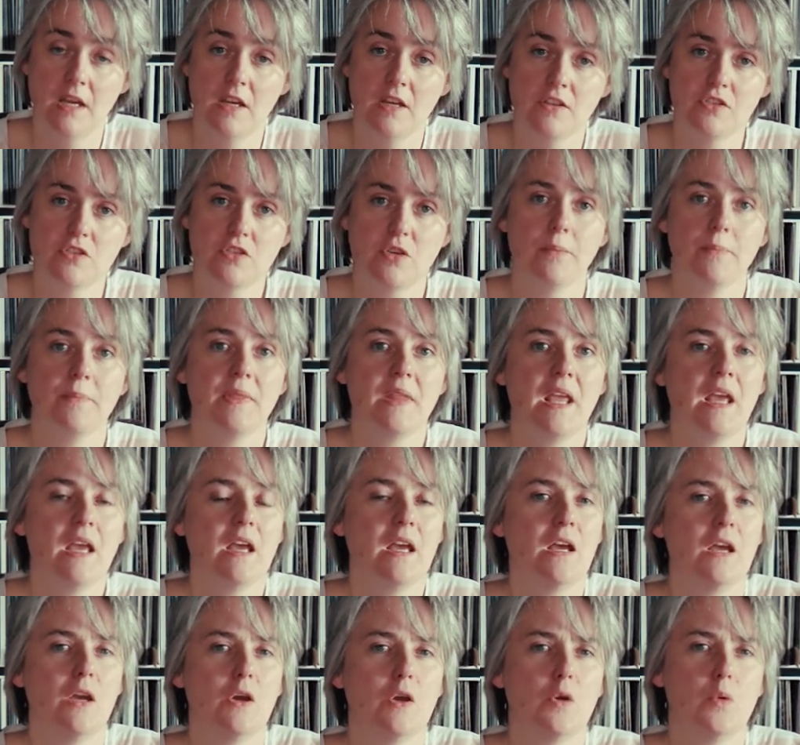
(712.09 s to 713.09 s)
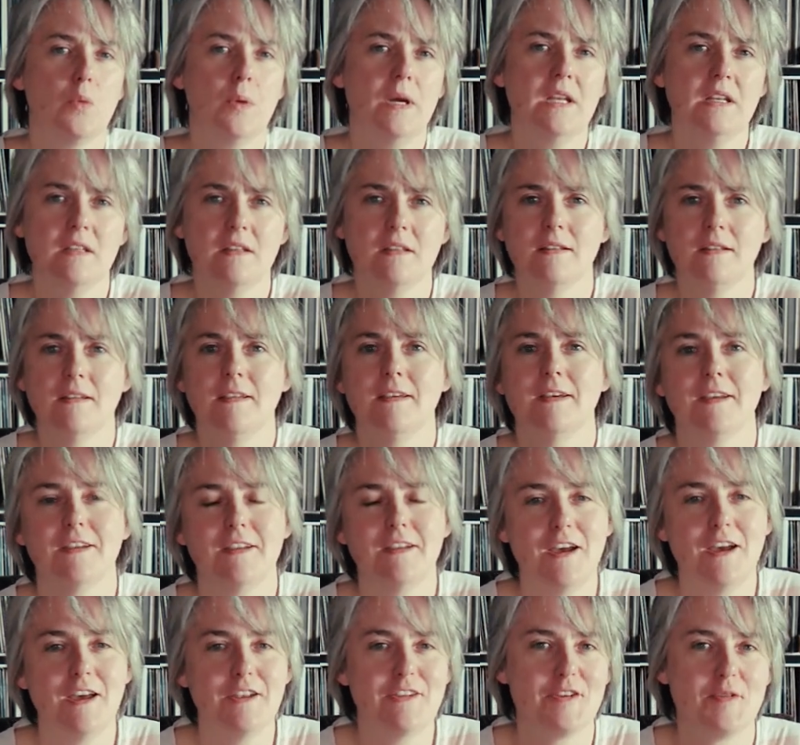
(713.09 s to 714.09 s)
So Quentin
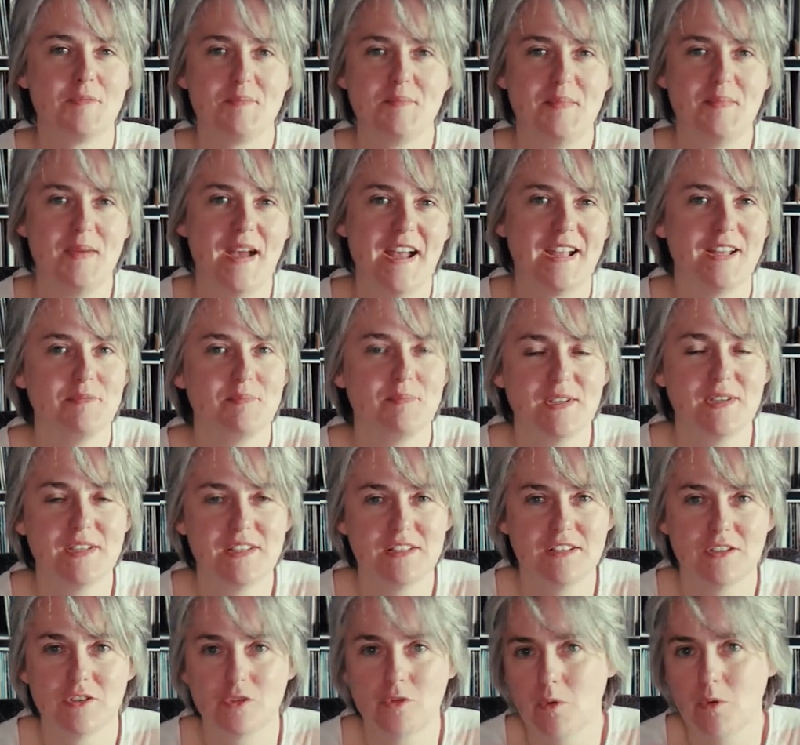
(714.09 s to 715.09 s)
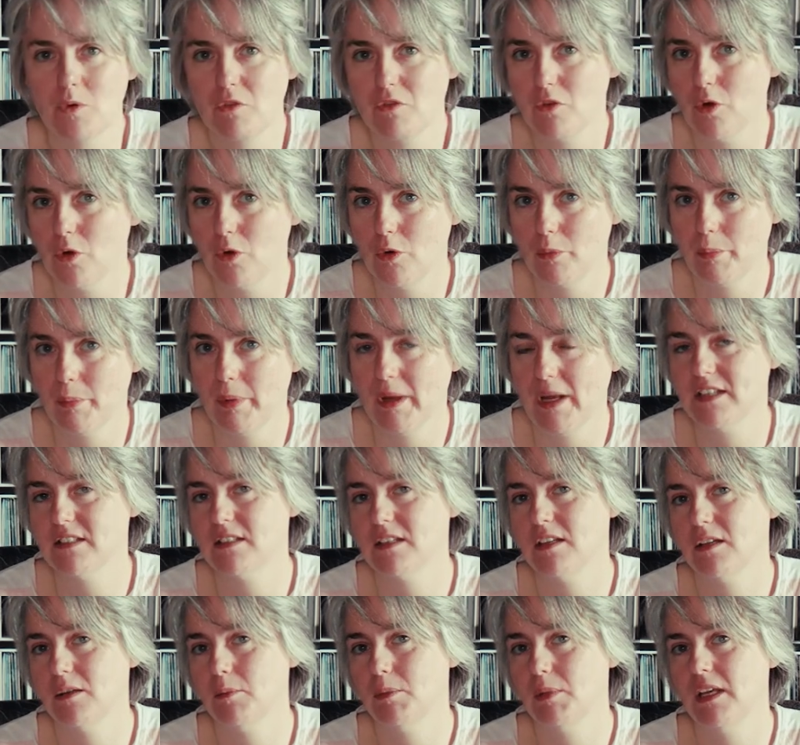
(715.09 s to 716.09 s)
got back in business with Goldwax
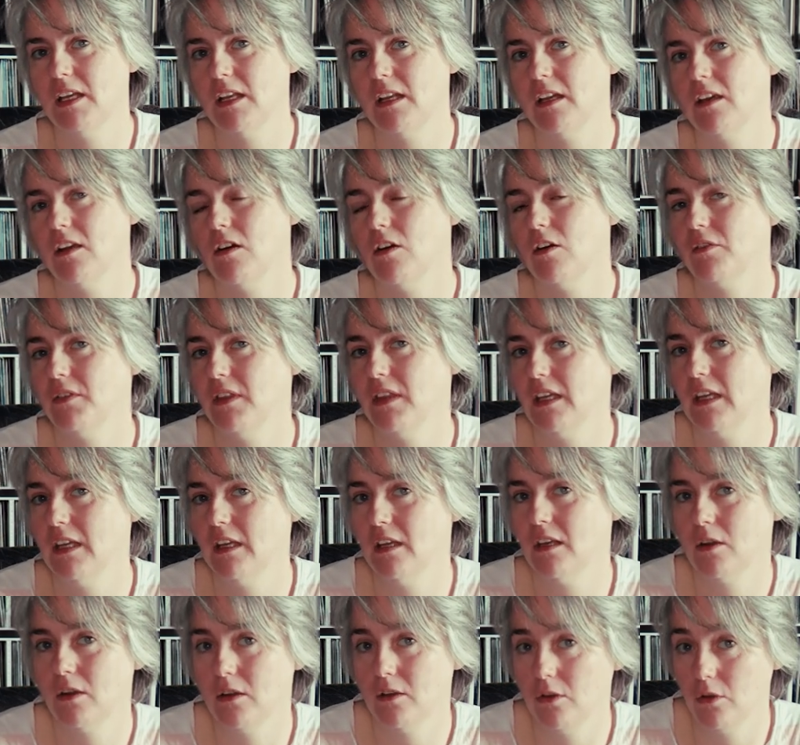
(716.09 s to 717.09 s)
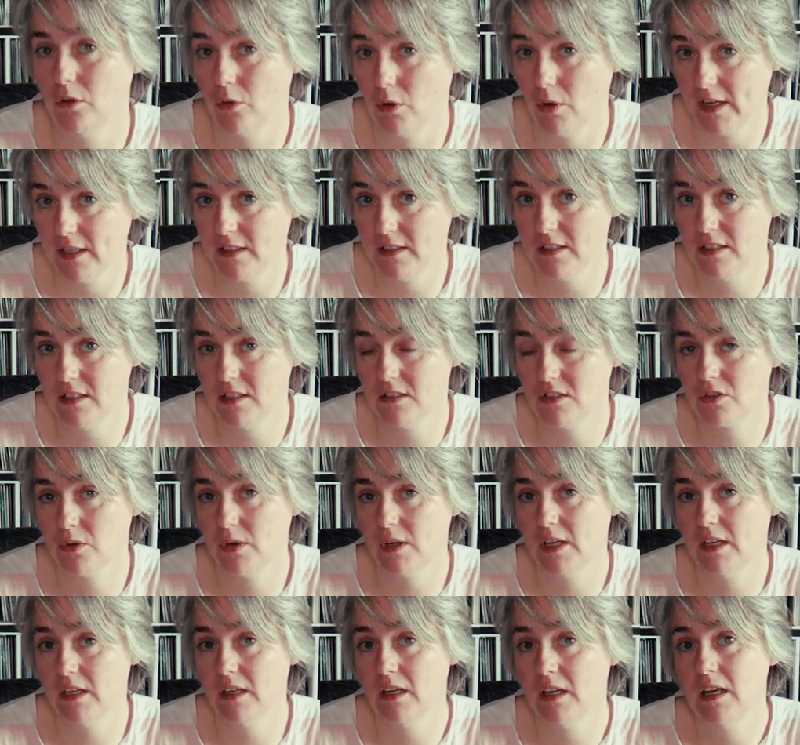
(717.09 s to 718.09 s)
in the beginning of the 90s. So
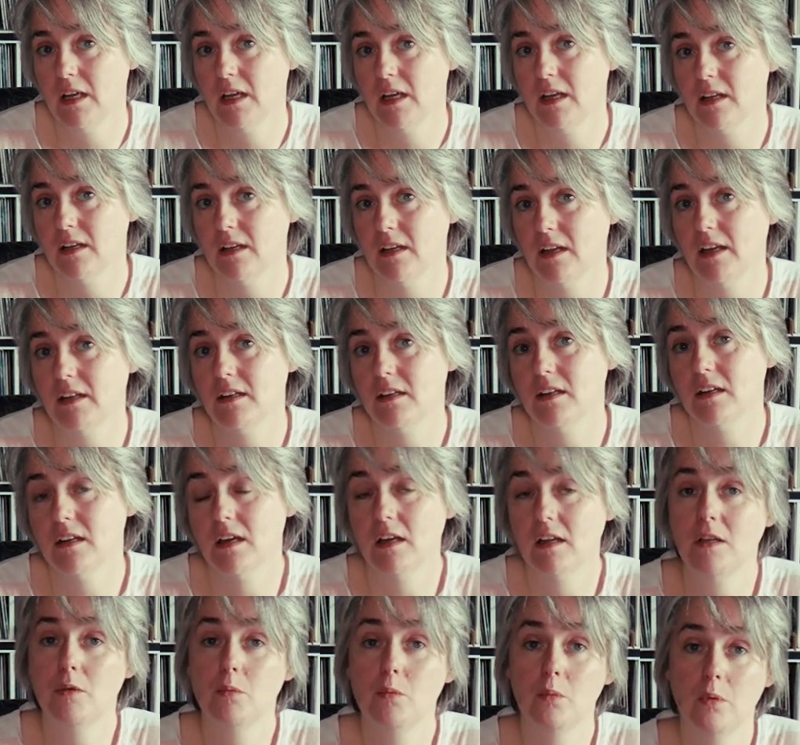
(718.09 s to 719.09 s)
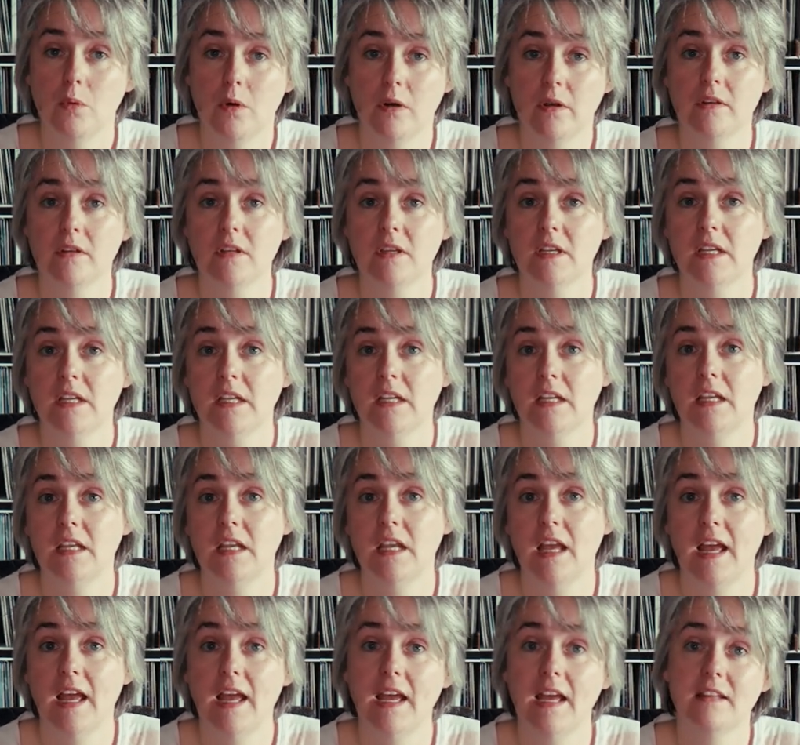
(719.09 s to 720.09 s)
in 1991,
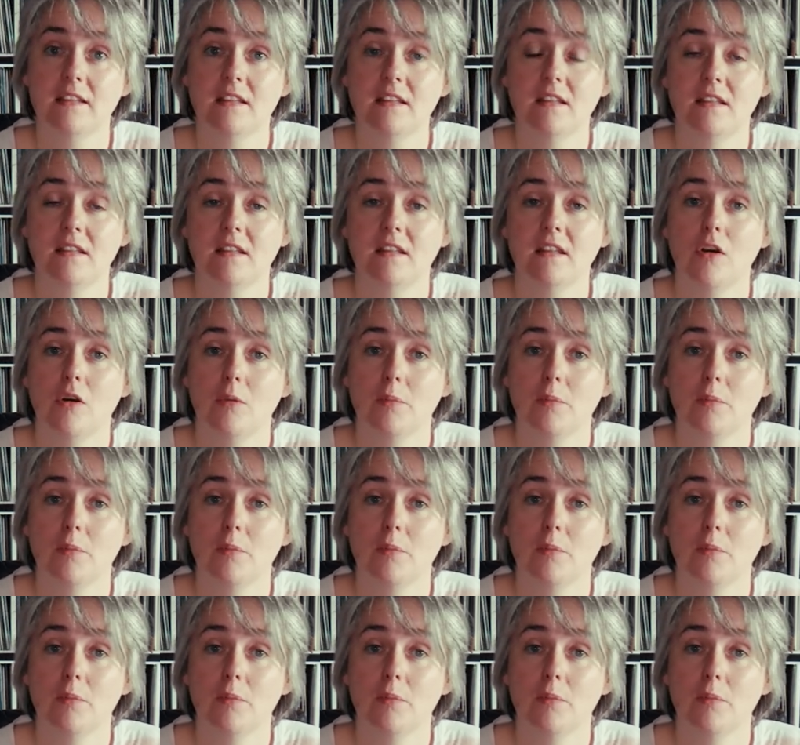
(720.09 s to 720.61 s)
he had the